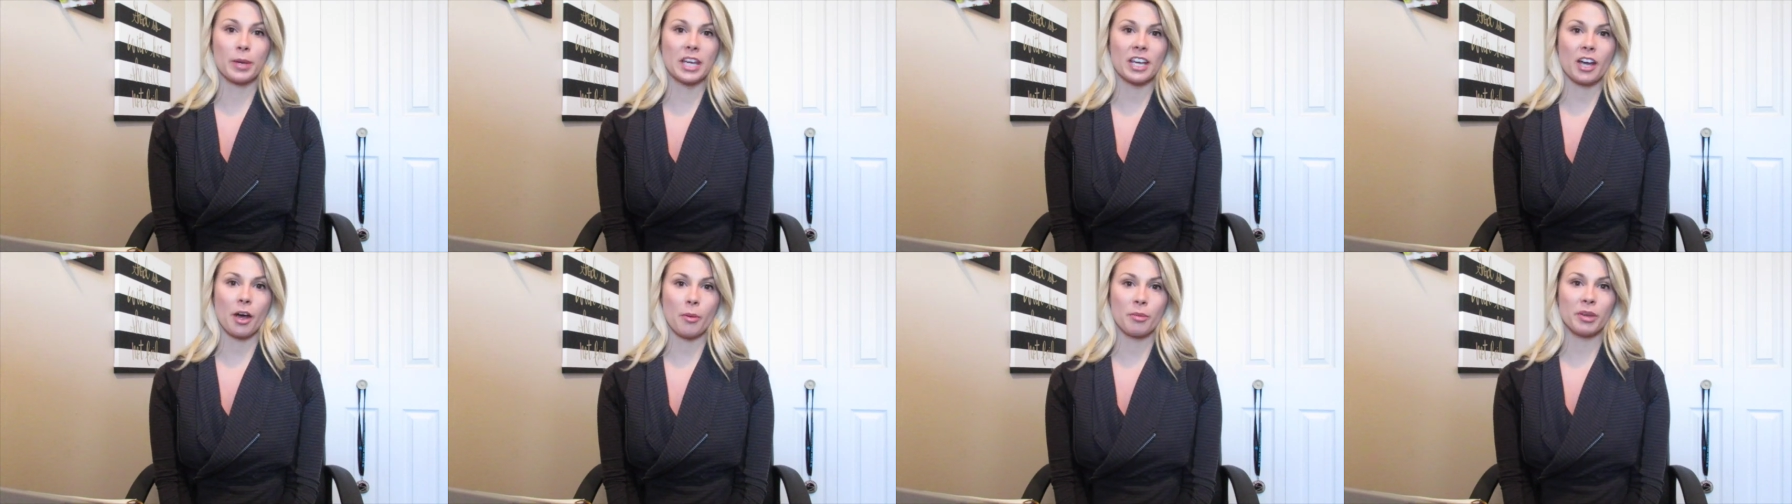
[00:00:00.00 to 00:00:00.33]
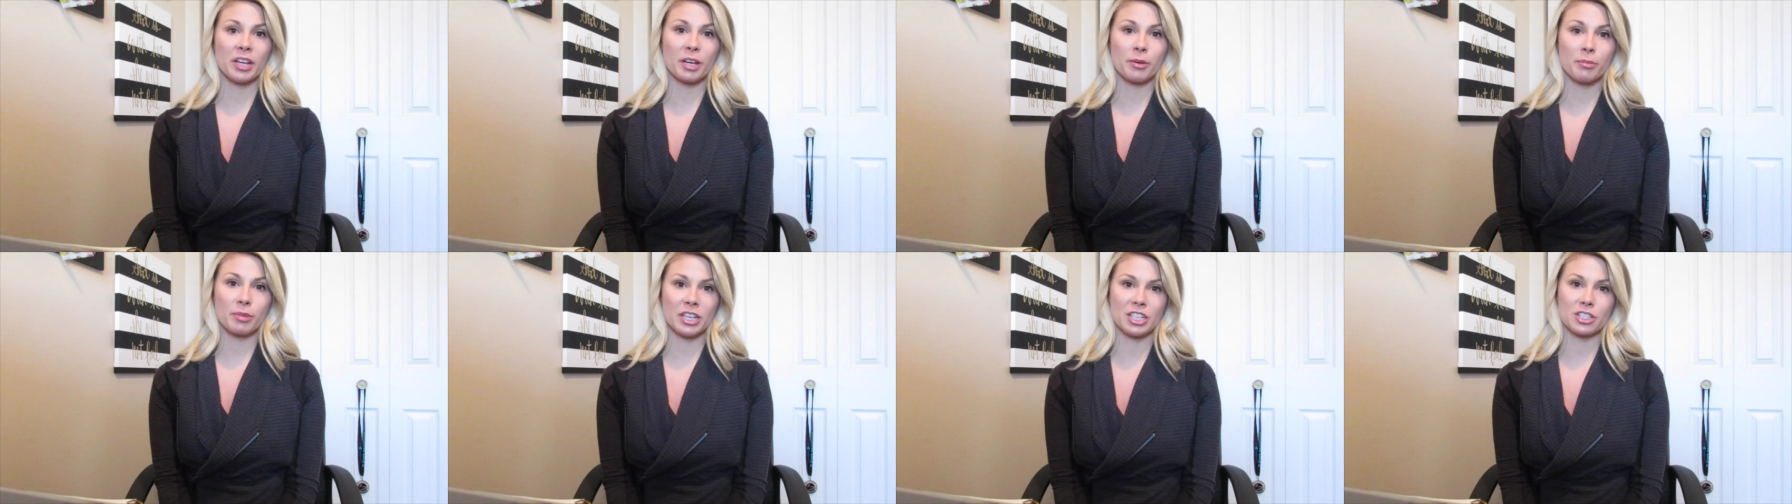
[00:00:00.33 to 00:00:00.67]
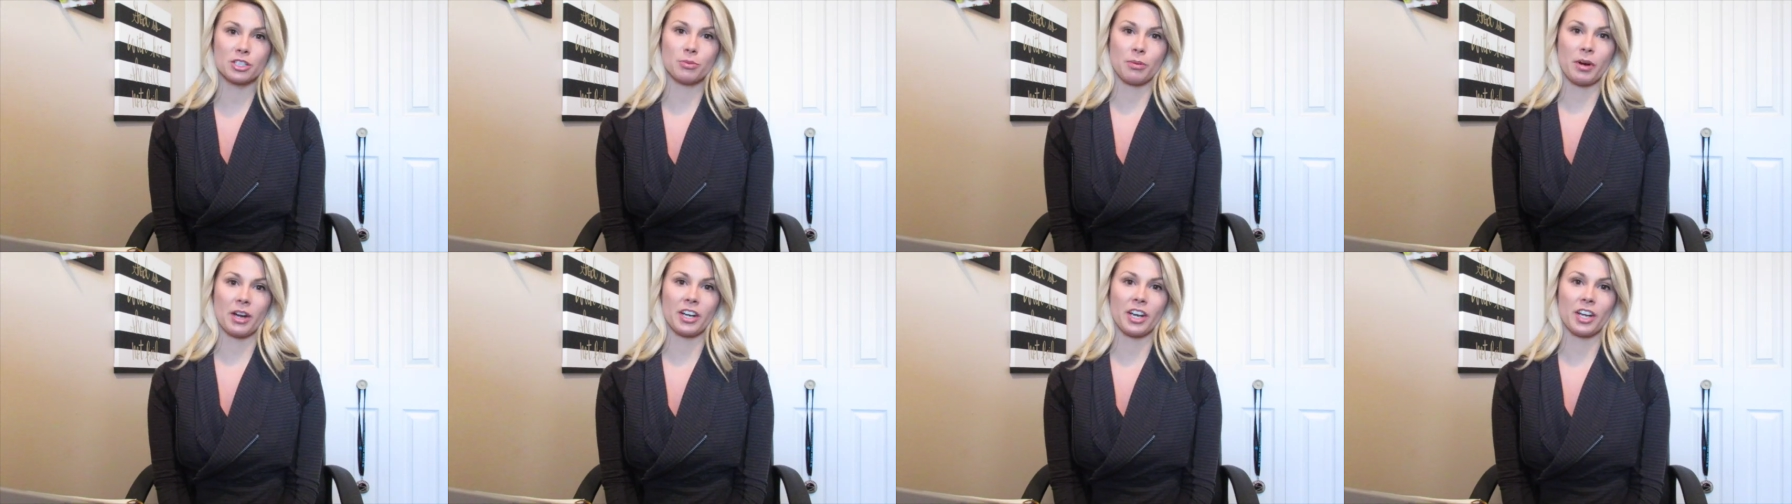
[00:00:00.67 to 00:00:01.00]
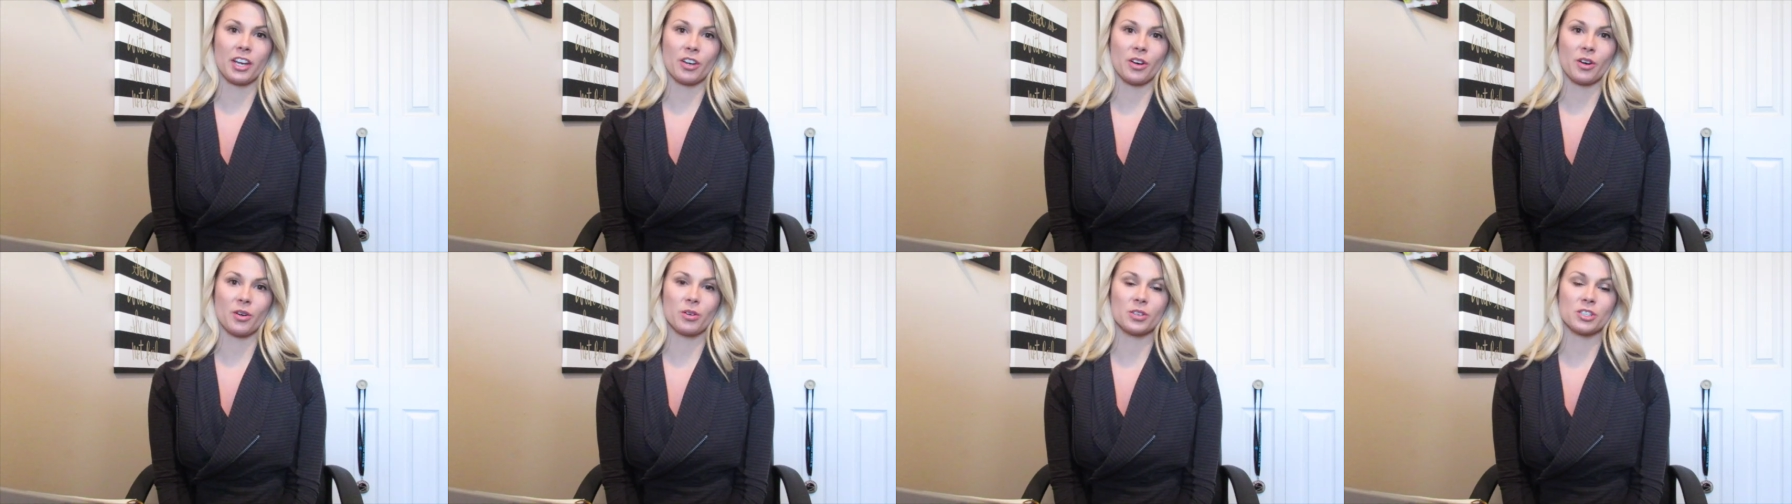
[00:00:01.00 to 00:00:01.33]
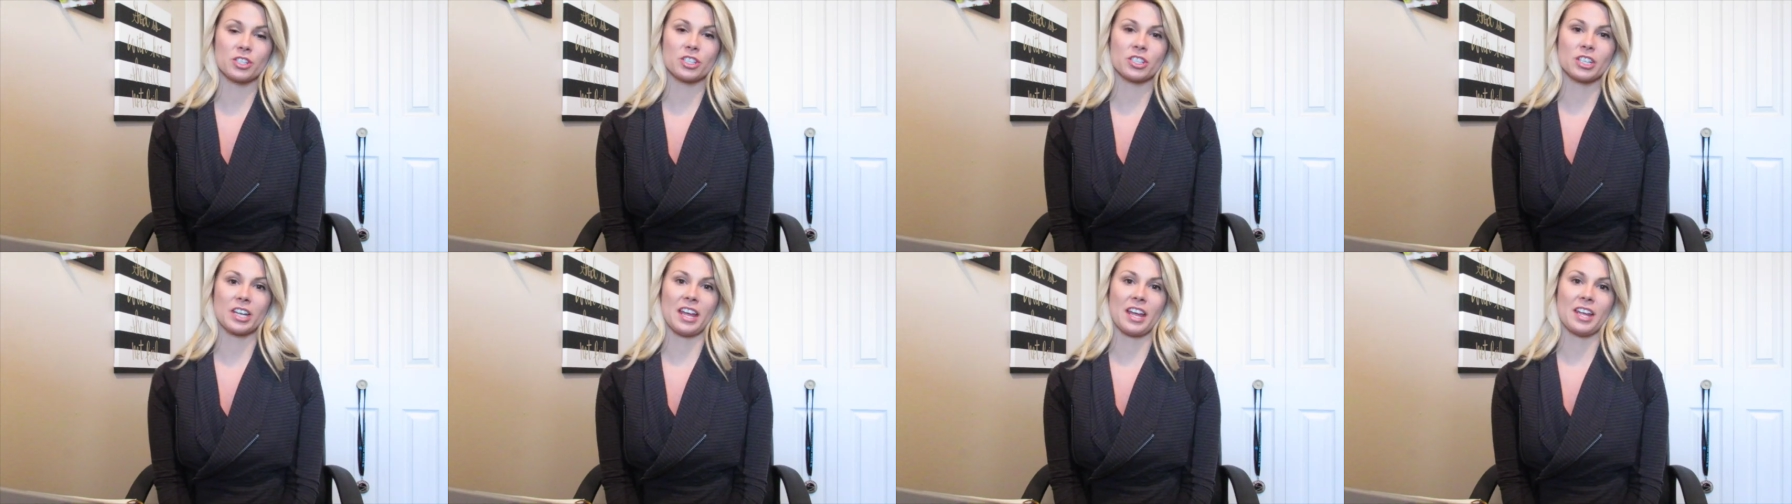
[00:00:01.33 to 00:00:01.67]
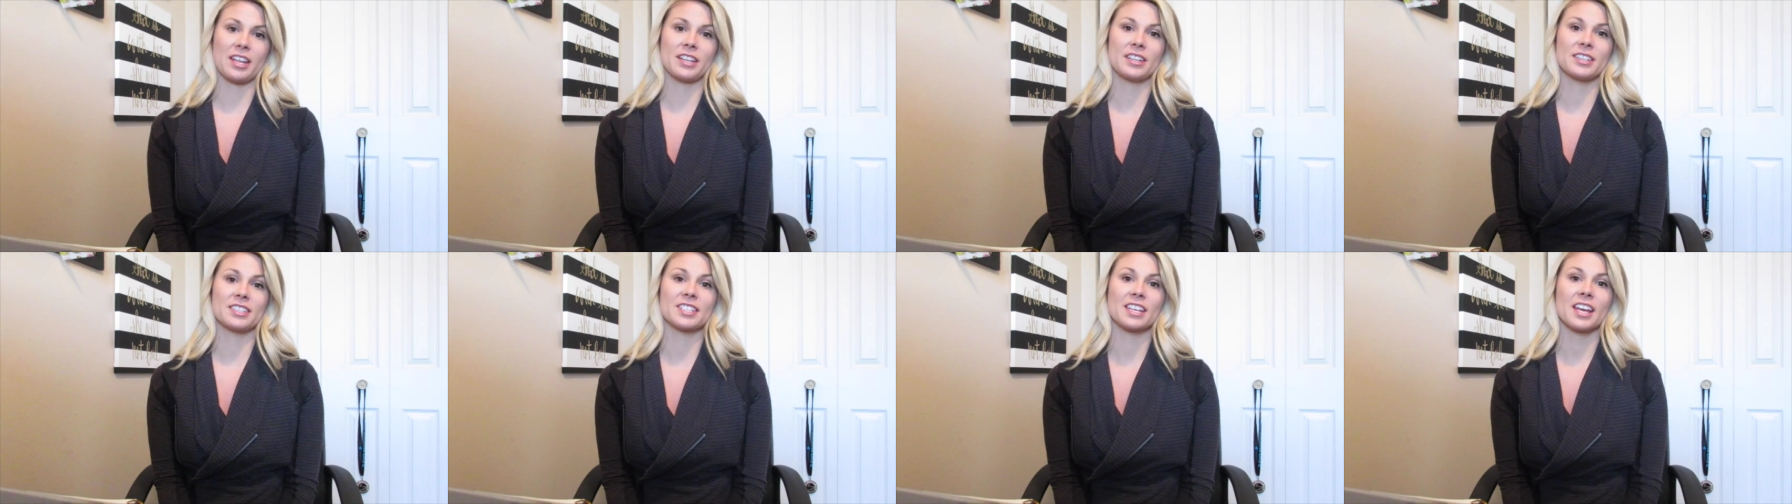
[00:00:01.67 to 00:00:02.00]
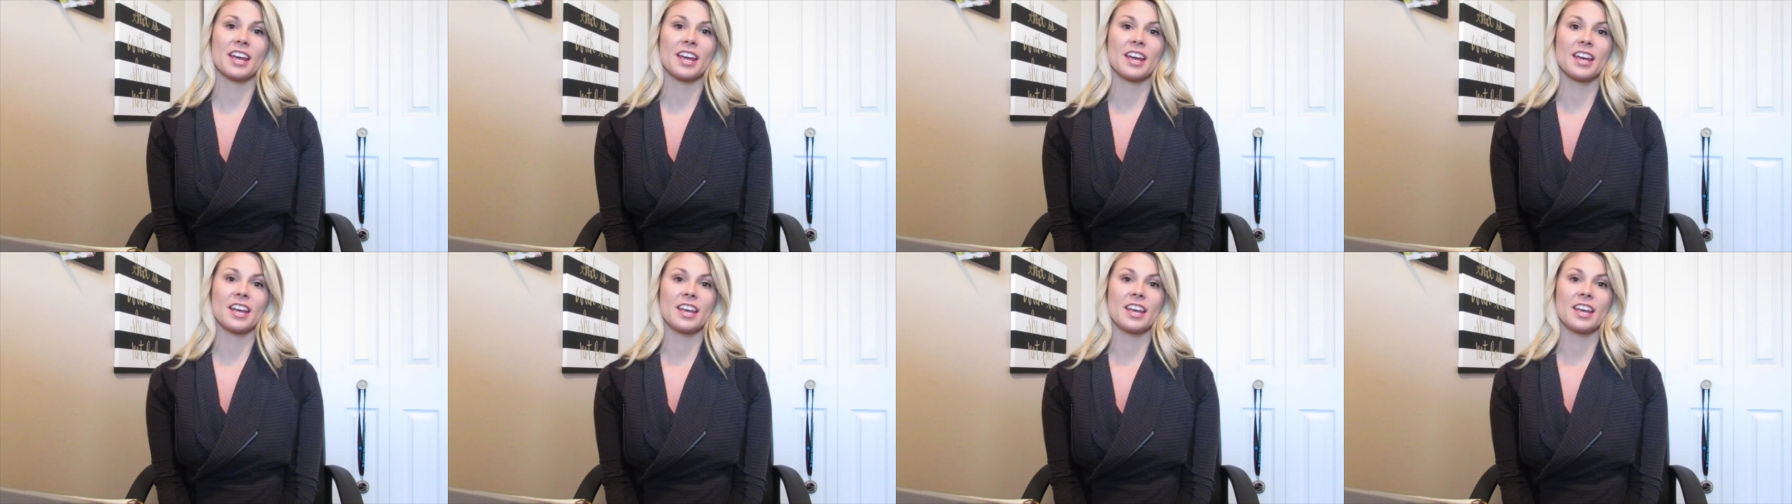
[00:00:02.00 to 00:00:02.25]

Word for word: becoming a Beachbody coach and